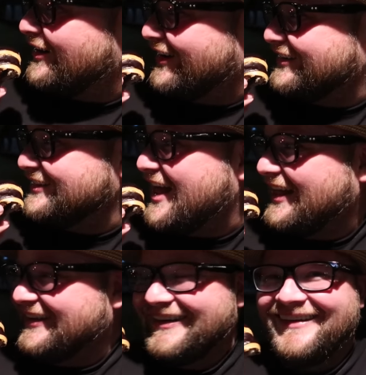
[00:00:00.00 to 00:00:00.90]
I'm so
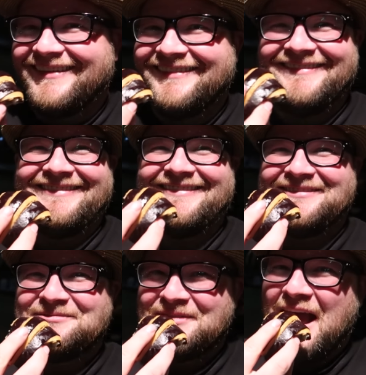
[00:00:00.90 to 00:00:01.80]
sorry.
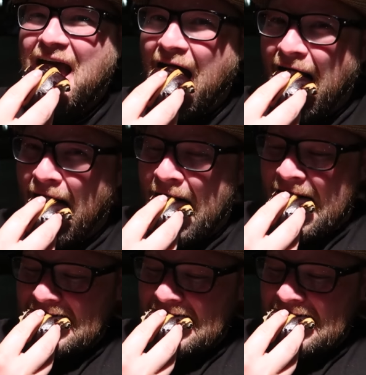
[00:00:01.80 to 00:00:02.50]
I'm sorry.